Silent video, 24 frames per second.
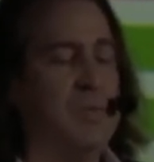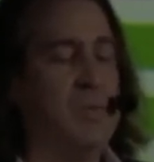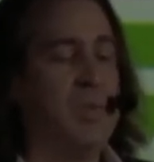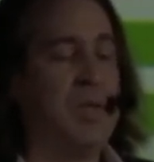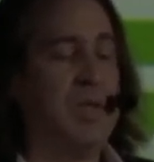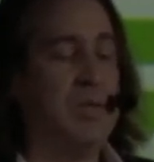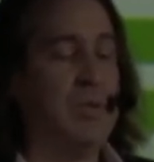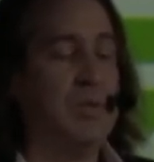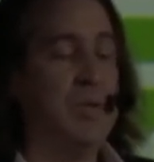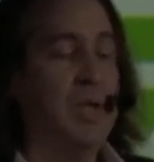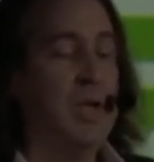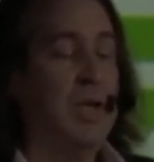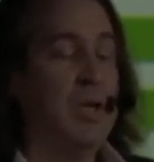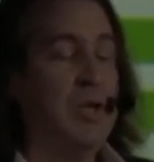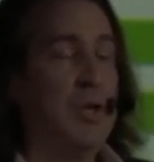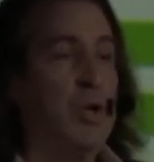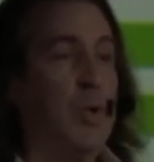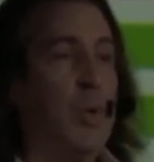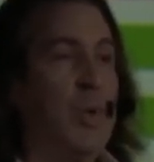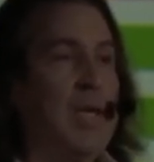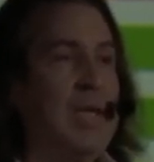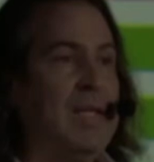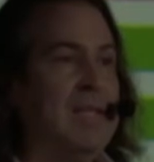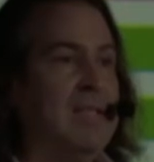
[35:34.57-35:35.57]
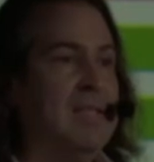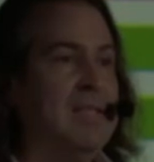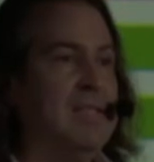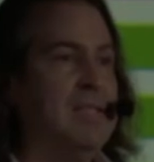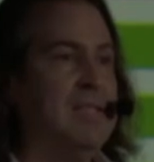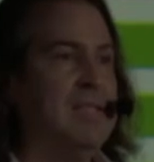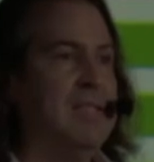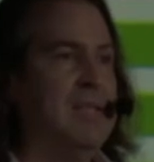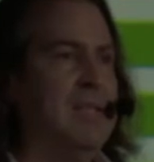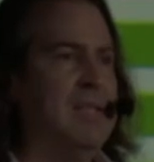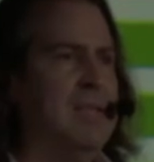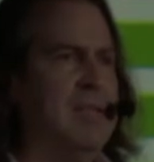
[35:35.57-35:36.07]
And we can quickly
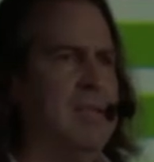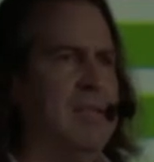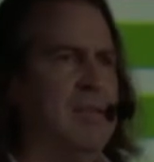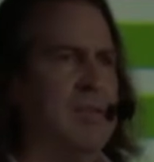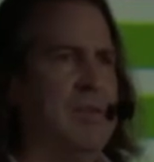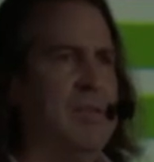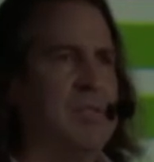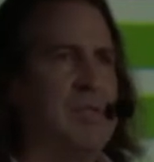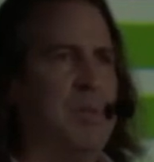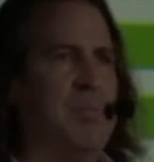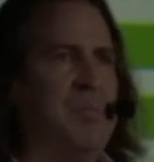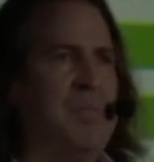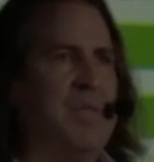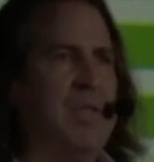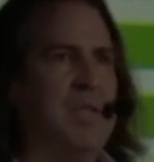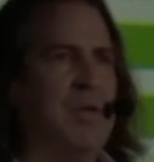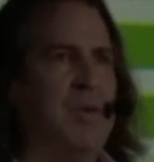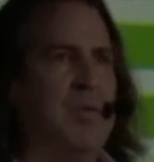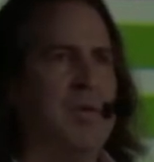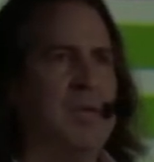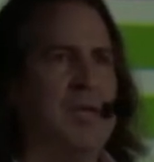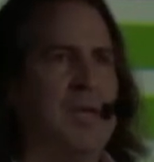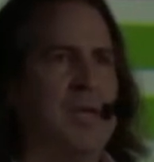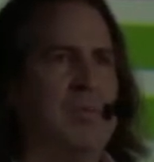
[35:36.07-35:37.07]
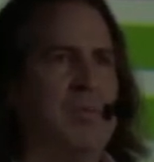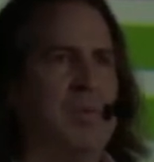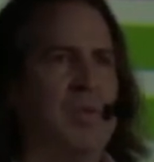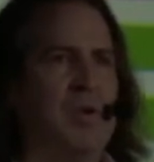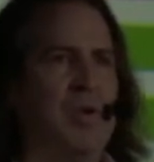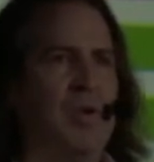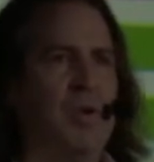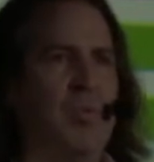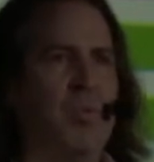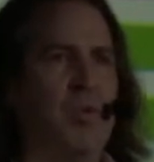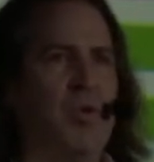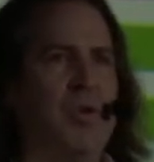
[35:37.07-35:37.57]
see that there's something going on with
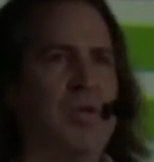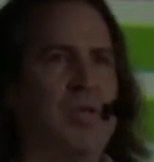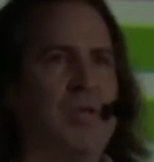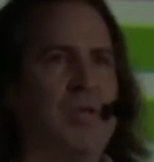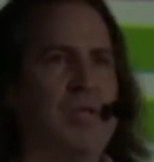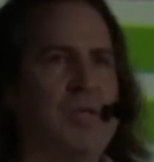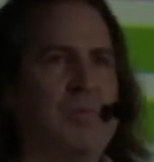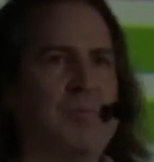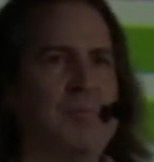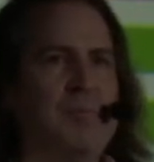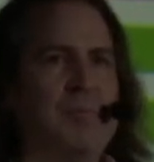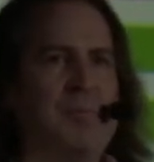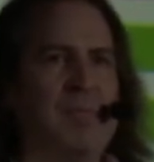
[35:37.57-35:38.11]
homework